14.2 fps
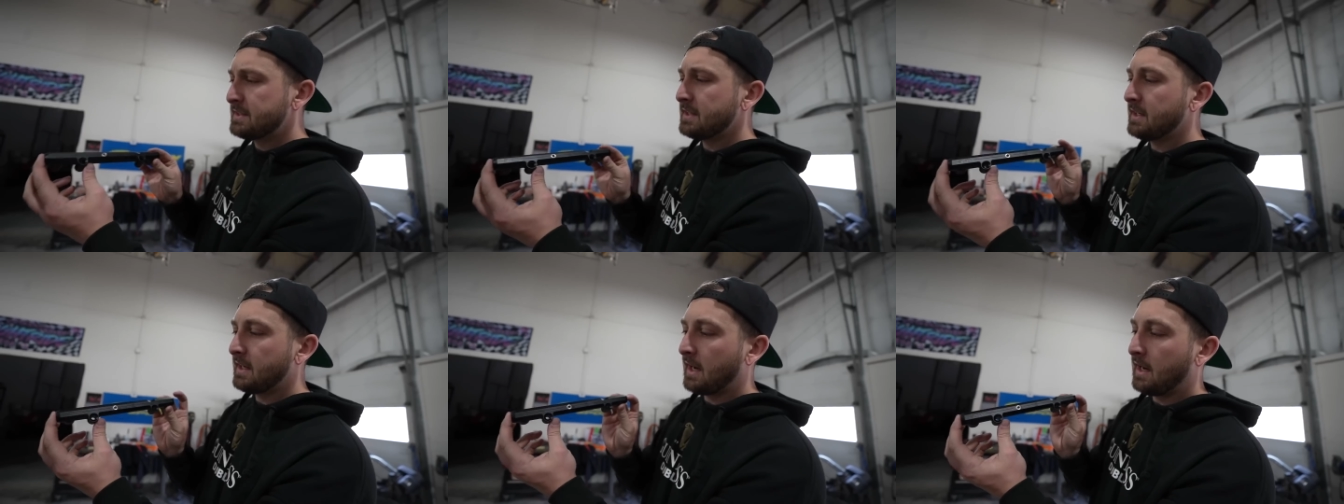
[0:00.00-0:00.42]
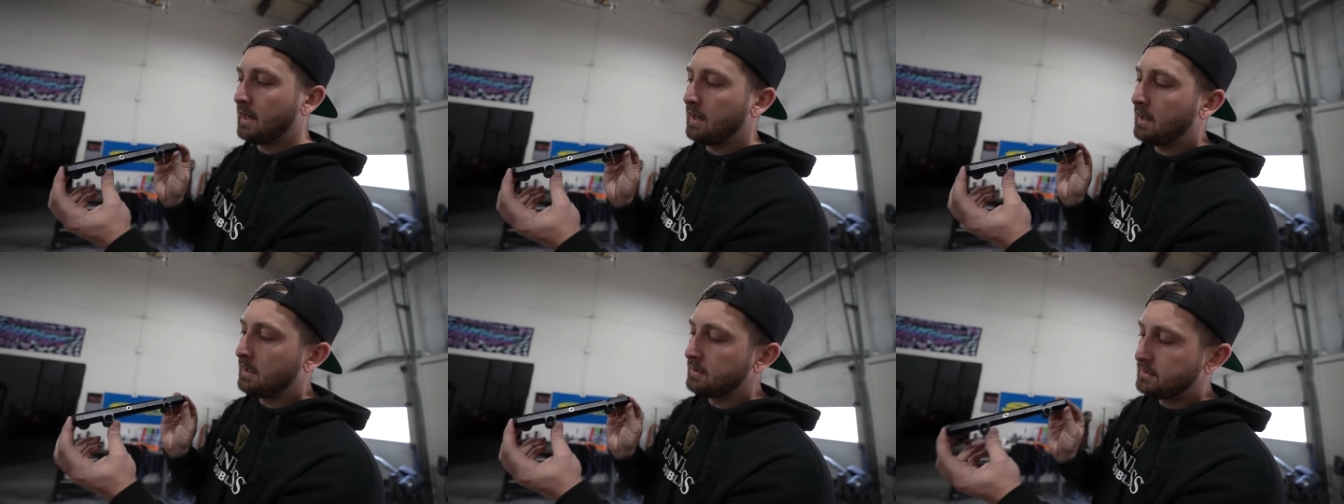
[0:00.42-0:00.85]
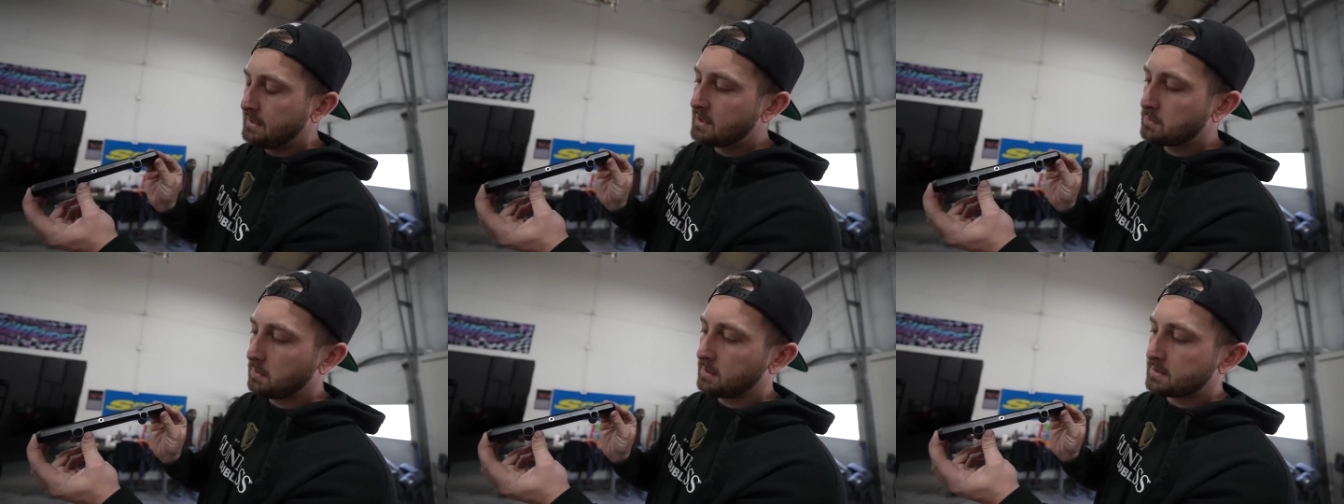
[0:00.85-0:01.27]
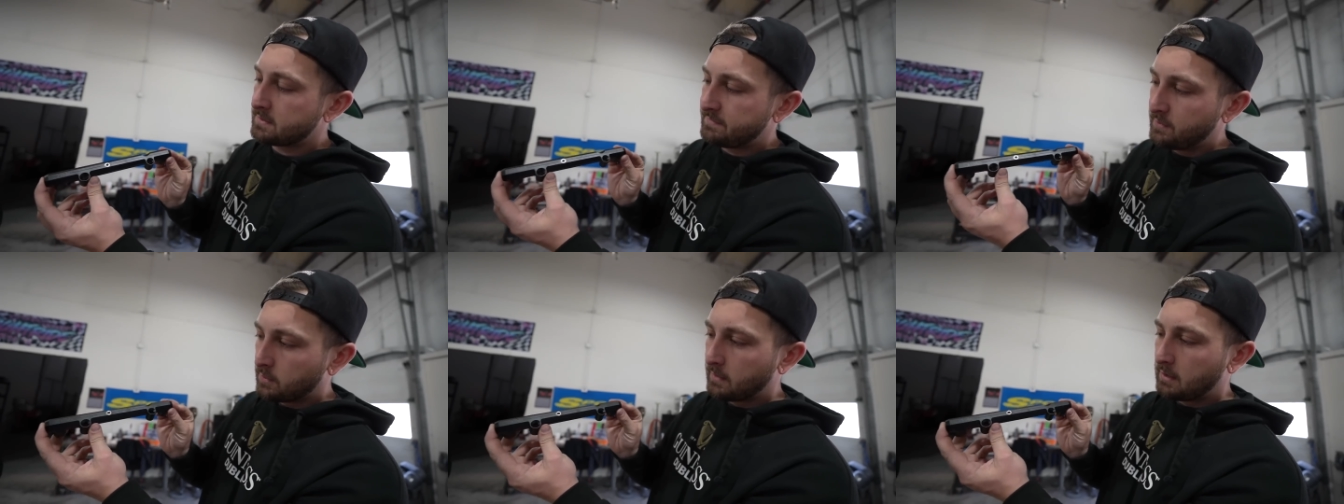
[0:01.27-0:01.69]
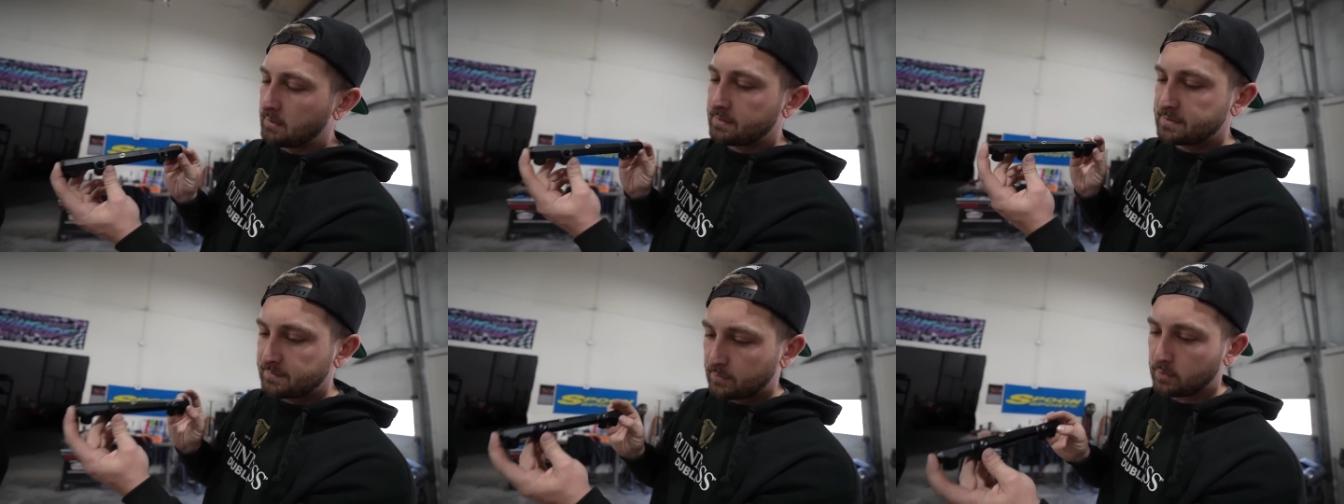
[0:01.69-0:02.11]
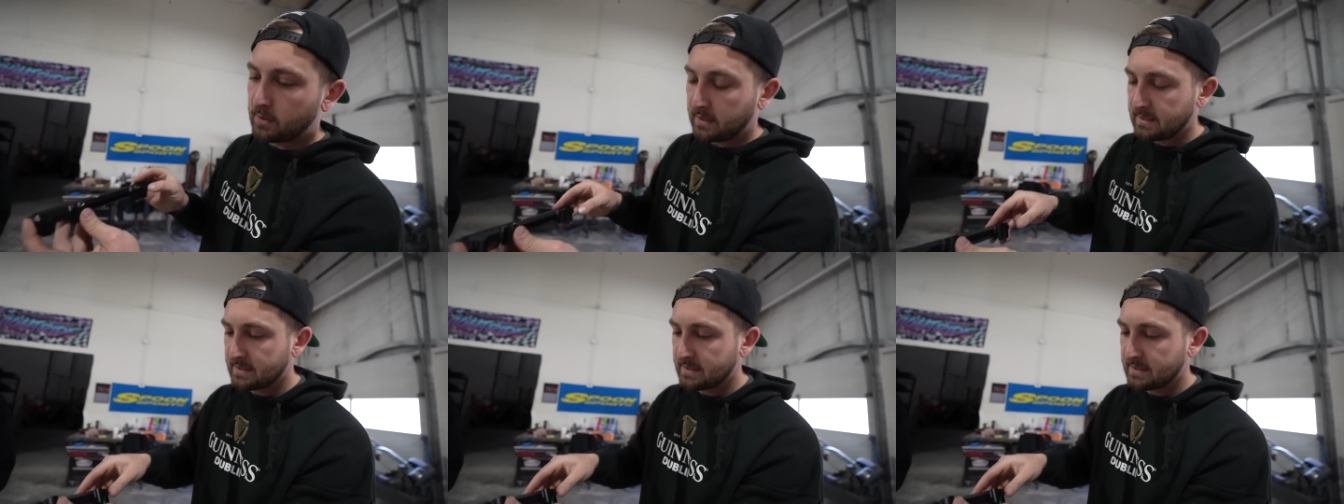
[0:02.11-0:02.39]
is a, a, a fuel rail for a